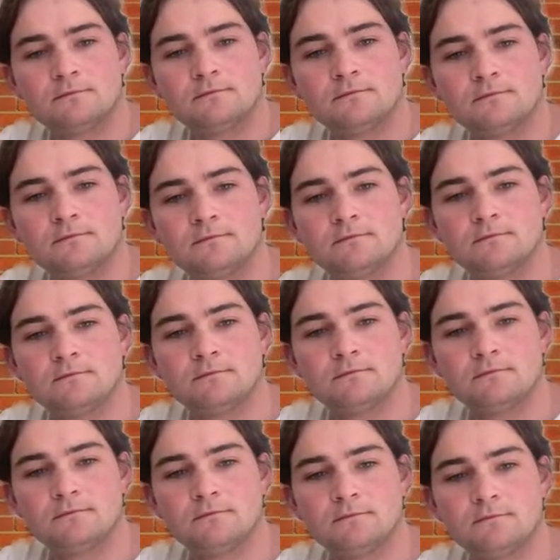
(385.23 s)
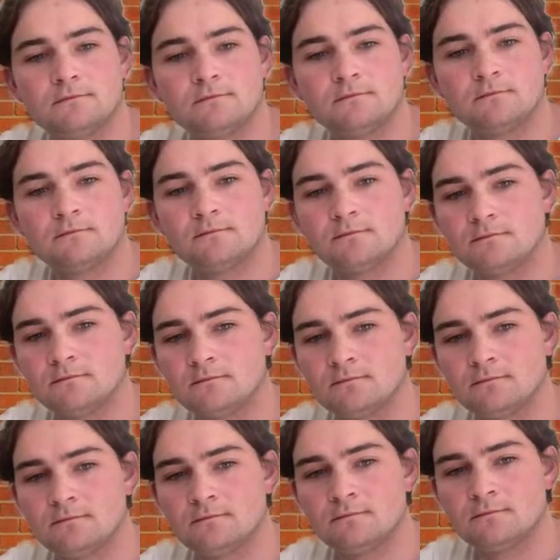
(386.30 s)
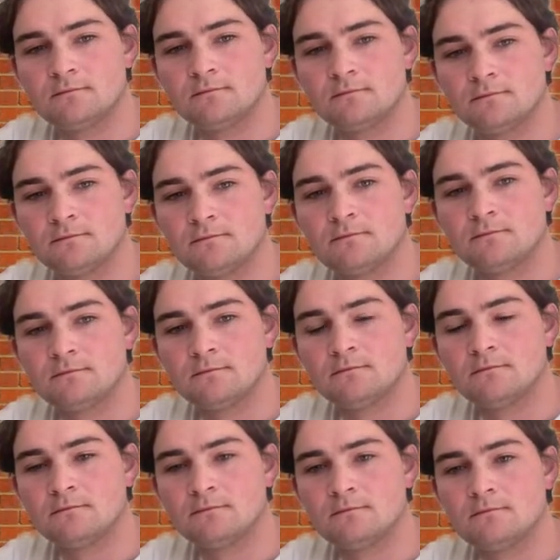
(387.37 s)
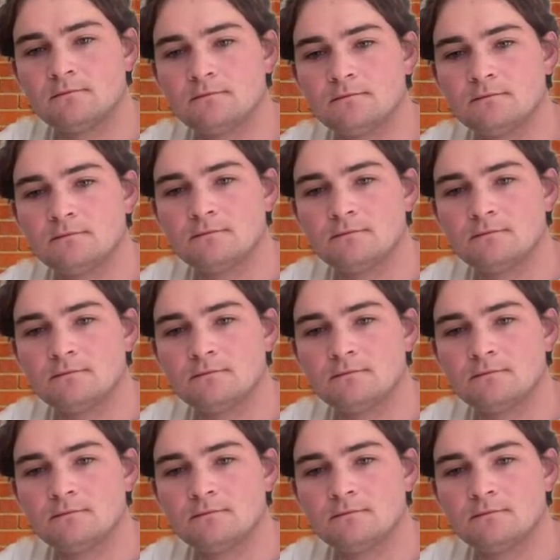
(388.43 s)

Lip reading: No words are spoken by the person on screen.